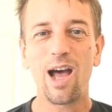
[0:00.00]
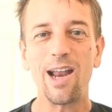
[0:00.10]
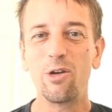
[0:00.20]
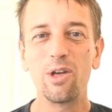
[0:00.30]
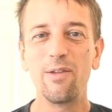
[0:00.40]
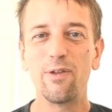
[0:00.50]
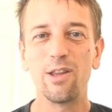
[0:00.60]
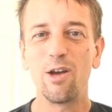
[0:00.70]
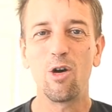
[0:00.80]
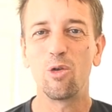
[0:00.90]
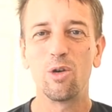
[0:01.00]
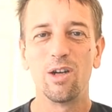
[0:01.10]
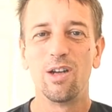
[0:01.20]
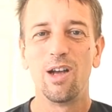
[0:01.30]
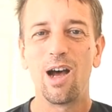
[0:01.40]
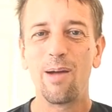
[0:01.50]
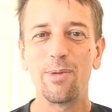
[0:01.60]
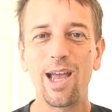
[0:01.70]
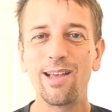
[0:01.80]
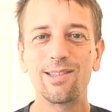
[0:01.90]
I don't even know.
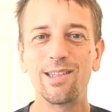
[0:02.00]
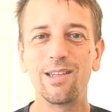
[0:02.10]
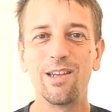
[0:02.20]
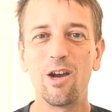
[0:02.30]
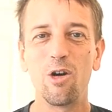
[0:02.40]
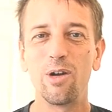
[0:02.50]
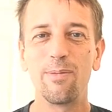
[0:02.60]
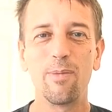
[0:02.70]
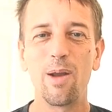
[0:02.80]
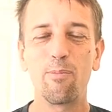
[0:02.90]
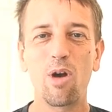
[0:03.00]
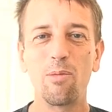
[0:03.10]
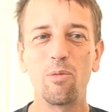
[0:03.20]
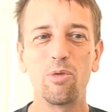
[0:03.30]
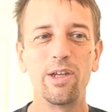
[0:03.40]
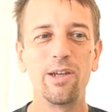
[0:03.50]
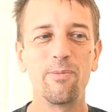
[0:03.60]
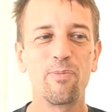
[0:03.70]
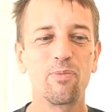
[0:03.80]
I'm guessing, and probably